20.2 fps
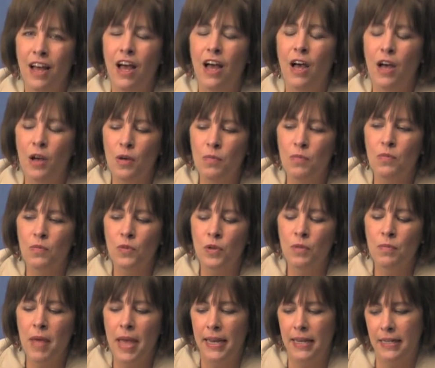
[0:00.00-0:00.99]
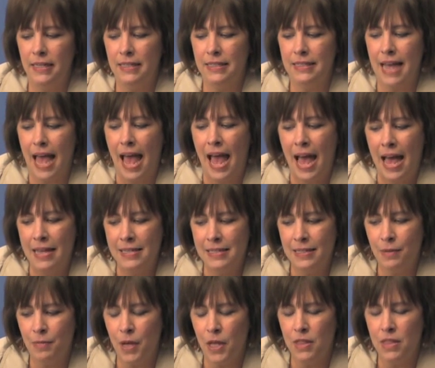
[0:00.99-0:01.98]
We may need to
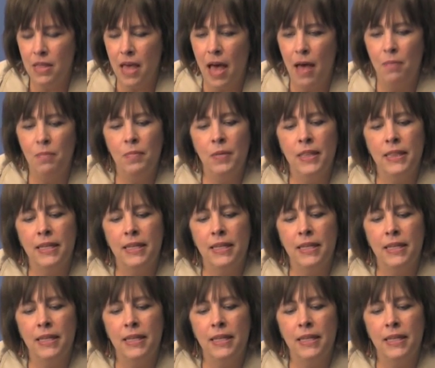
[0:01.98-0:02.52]
ask about that.